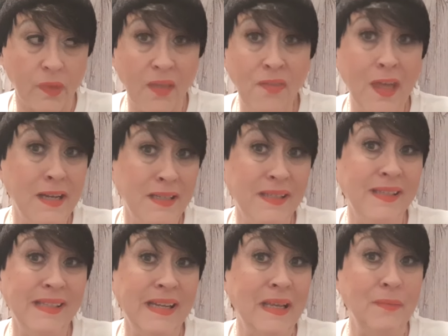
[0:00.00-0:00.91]
That is a
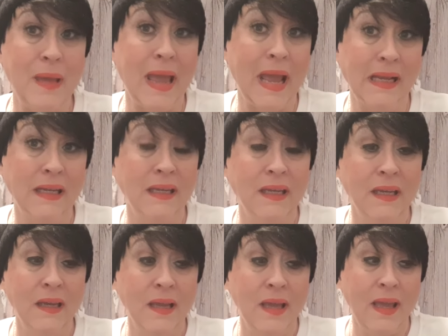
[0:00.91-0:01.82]
sling bag.
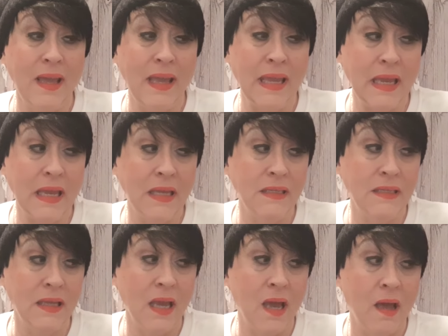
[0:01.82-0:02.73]
And
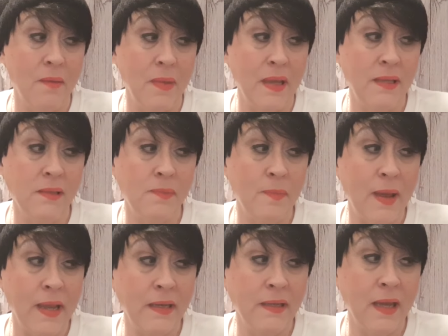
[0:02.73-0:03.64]
um, it's
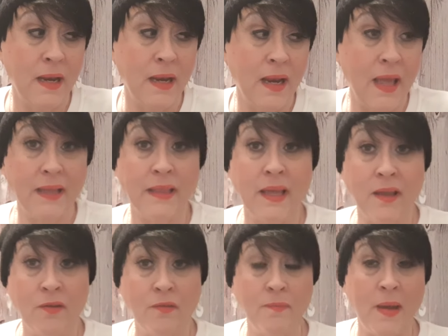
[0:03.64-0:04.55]
made kind of like the
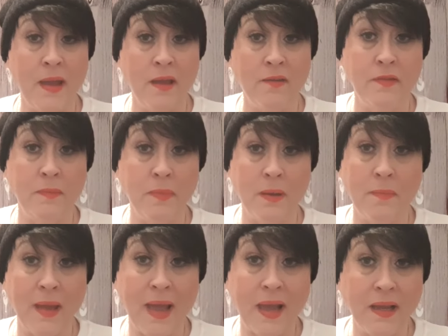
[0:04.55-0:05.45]
L, my LV bum
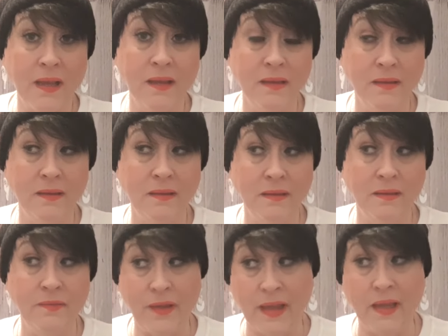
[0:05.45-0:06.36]
bag
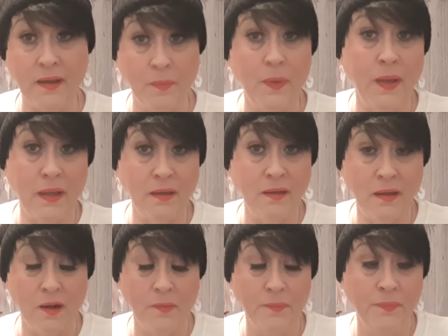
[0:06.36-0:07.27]
fake, but you
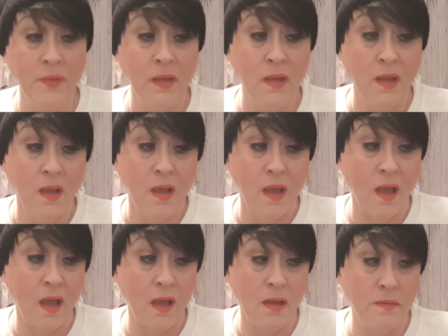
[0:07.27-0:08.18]
know.
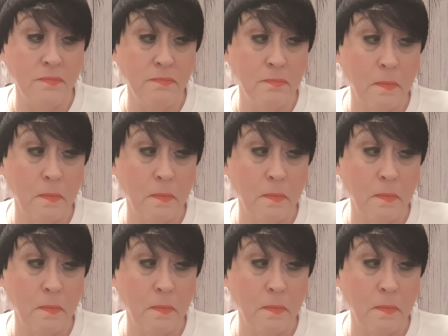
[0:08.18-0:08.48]
Um,